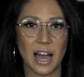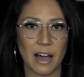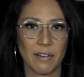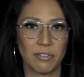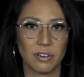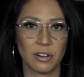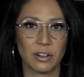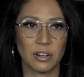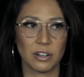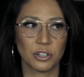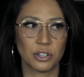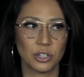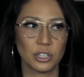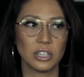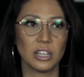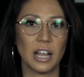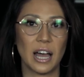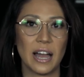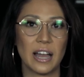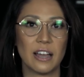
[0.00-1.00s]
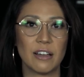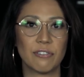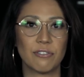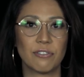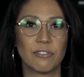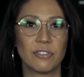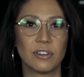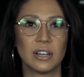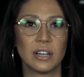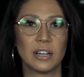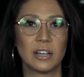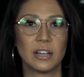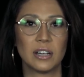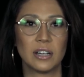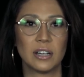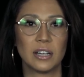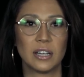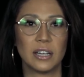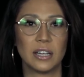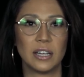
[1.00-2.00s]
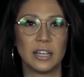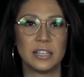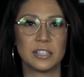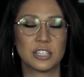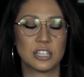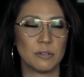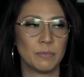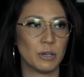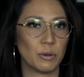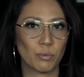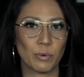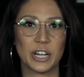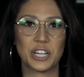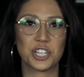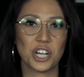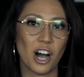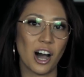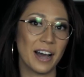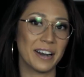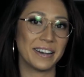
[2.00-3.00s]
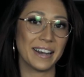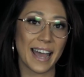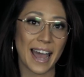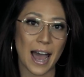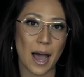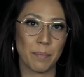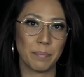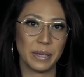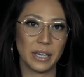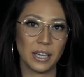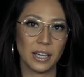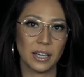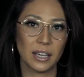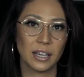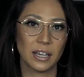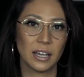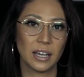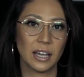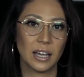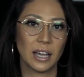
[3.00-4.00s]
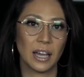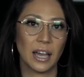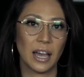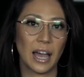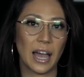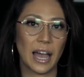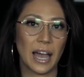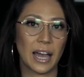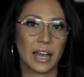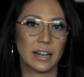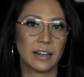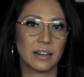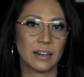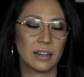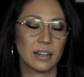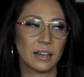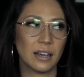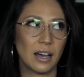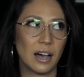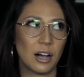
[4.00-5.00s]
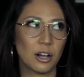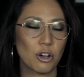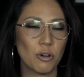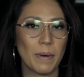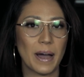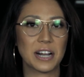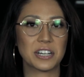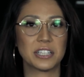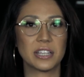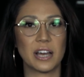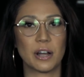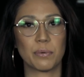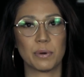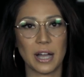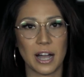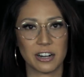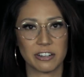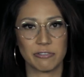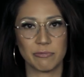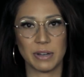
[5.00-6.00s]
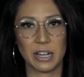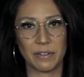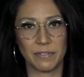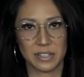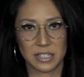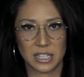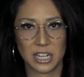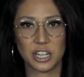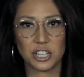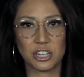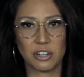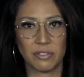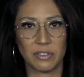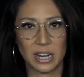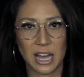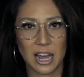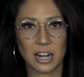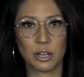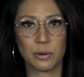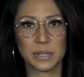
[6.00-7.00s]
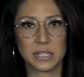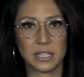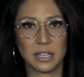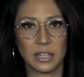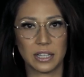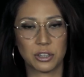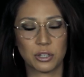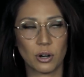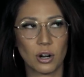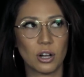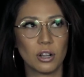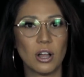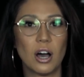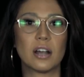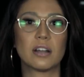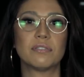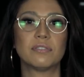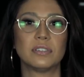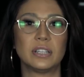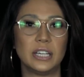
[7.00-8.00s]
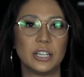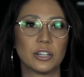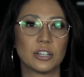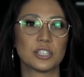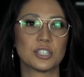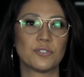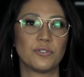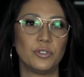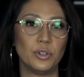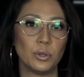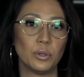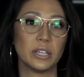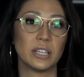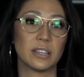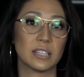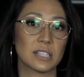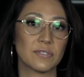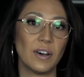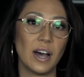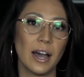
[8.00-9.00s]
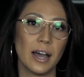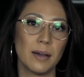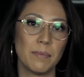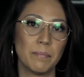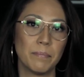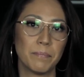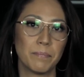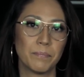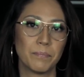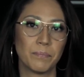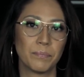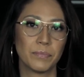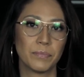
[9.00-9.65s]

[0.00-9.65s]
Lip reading: to have a good life is to be rich, hot, and happy. And I'll go back to that reactive manifestation of inadequacy. Like, there are a lot of leaders fueling this vibe.